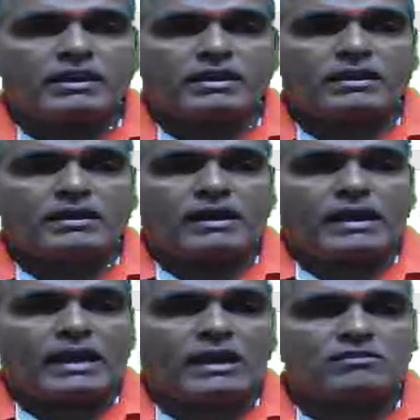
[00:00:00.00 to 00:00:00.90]
Here,
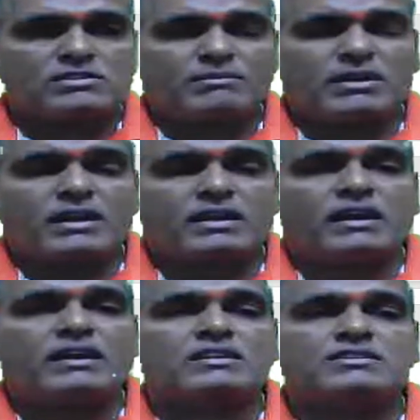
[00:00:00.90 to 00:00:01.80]
I have some
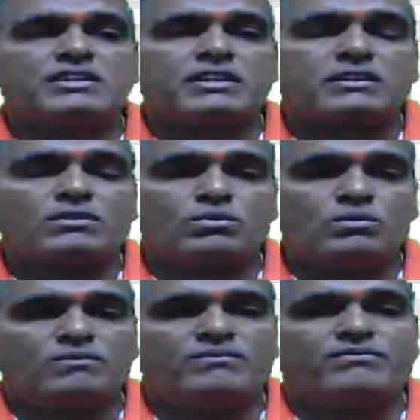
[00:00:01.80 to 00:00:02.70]
data in sheet
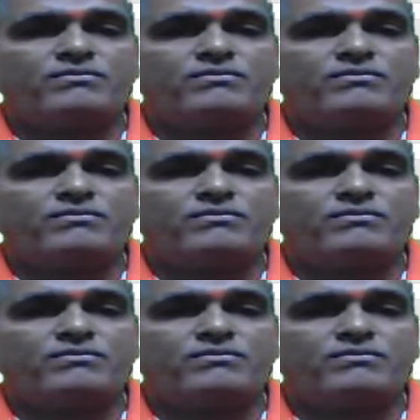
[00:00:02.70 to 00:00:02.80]
2.